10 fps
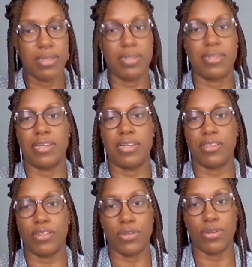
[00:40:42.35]
They think that's
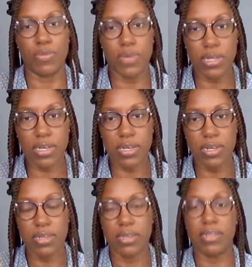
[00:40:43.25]
a lot of work.
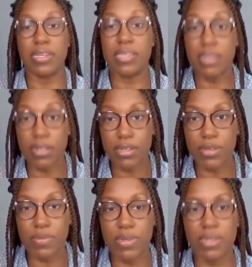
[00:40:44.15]
It is a lot
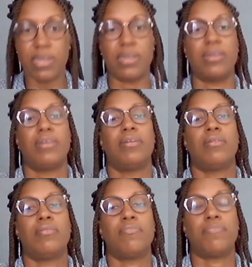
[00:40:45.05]
of work,
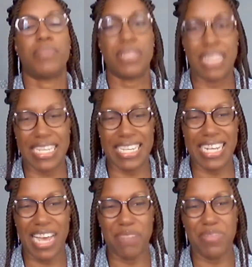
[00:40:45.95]
but yes, it
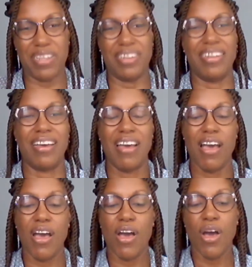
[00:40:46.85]
can be done.
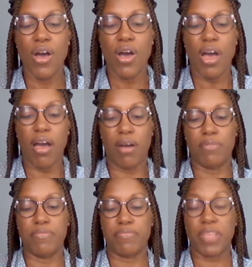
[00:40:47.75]

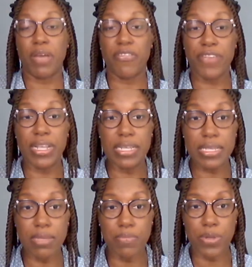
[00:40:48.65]
A fairly
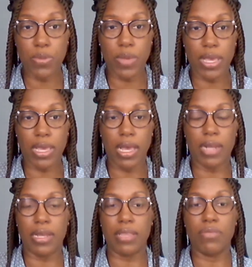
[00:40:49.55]
simple way,
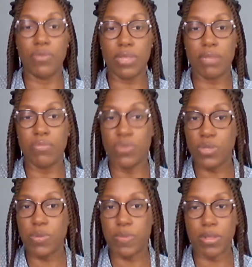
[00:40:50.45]
and I know that
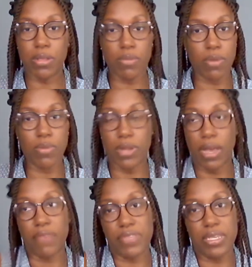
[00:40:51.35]
most people, when they
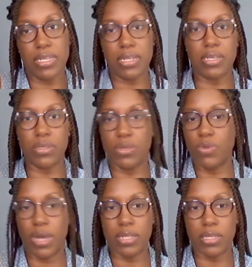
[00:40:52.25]
have seen this,
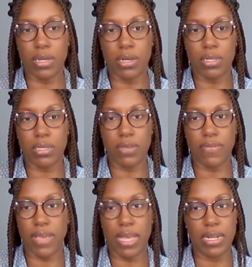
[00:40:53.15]
you answer a
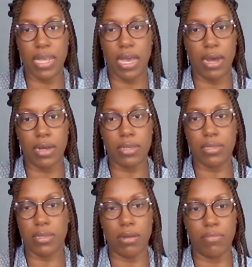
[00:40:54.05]
survey and they
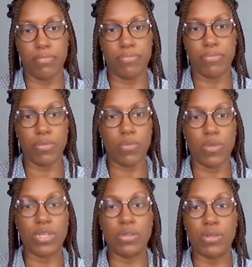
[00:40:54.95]
ask,
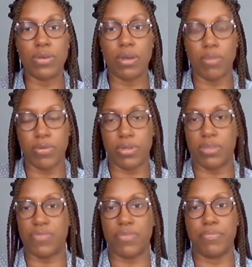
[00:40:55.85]
where did you hear about
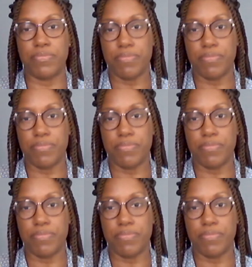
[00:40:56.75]
us from?